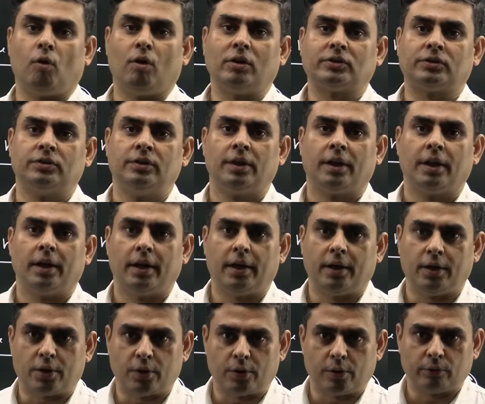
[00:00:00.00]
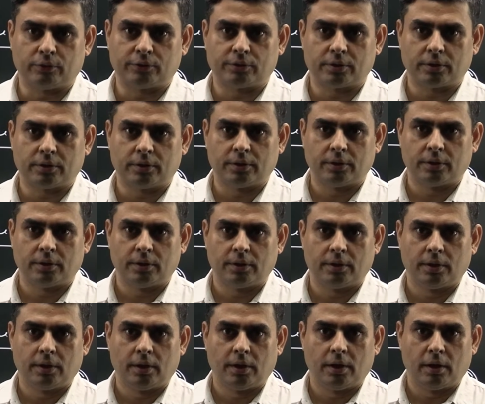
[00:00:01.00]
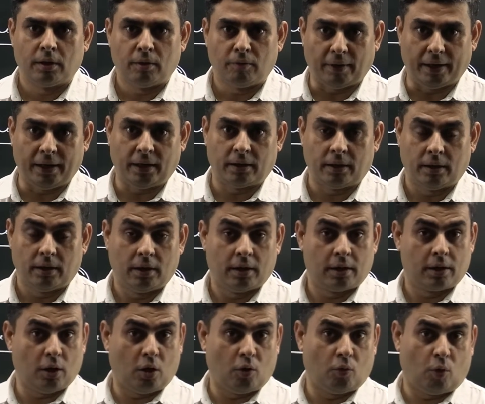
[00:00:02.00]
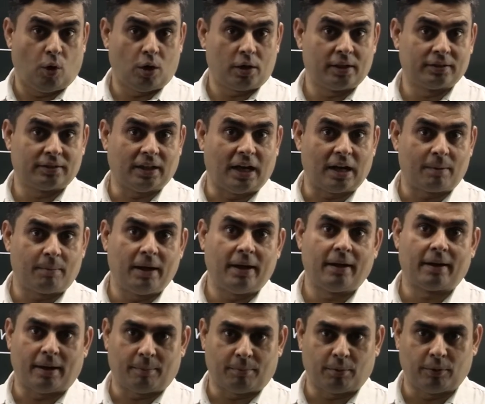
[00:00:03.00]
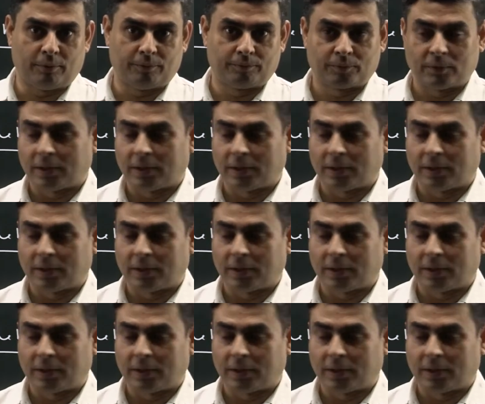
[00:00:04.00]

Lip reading: was introduced. Fine. Now what is RBI Repo?